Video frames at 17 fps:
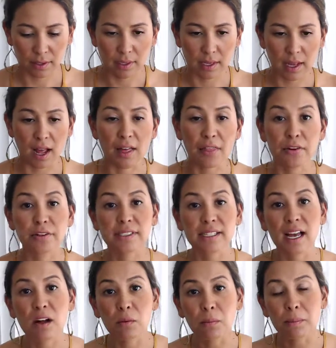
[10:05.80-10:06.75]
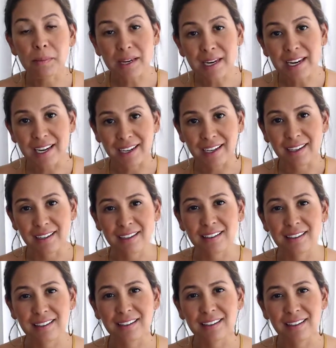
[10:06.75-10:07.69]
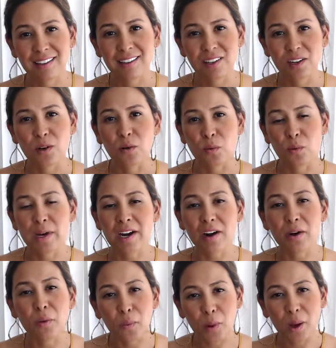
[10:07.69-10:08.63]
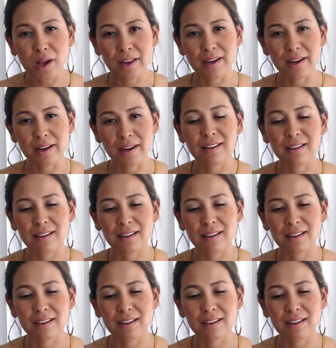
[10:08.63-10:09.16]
Others help me. We are one.